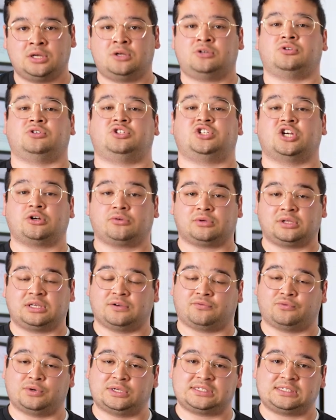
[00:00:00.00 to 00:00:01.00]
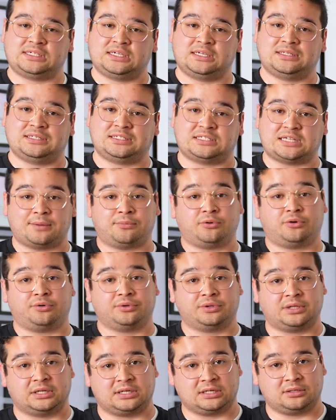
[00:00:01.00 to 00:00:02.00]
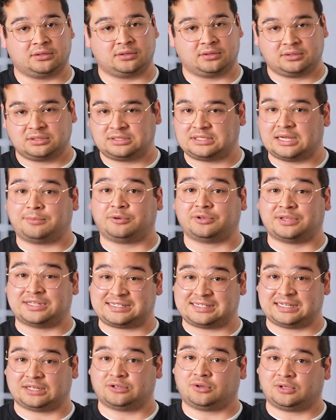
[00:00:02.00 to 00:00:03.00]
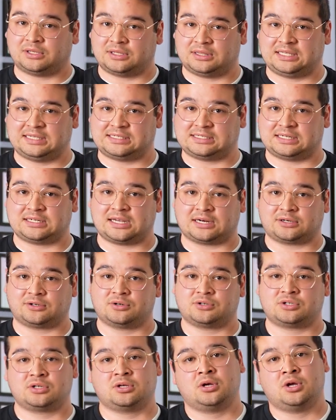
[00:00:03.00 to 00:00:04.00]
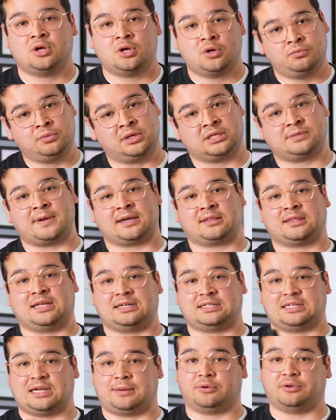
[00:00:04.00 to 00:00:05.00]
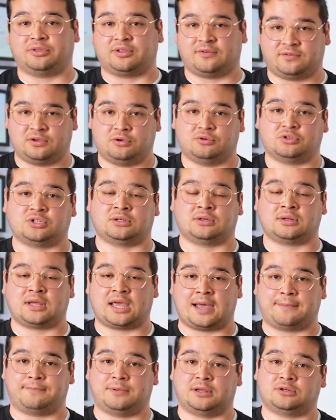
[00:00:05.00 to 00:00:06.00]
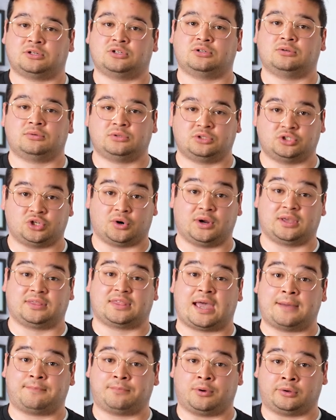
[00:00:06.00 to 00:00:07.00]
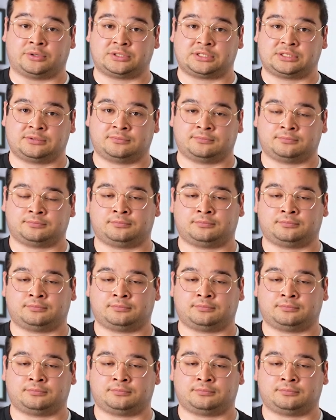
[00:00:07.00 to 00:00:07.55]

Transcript: So generally, if we see double the, double the signal in these detectors, we expect that double the fusion happened during that pulse.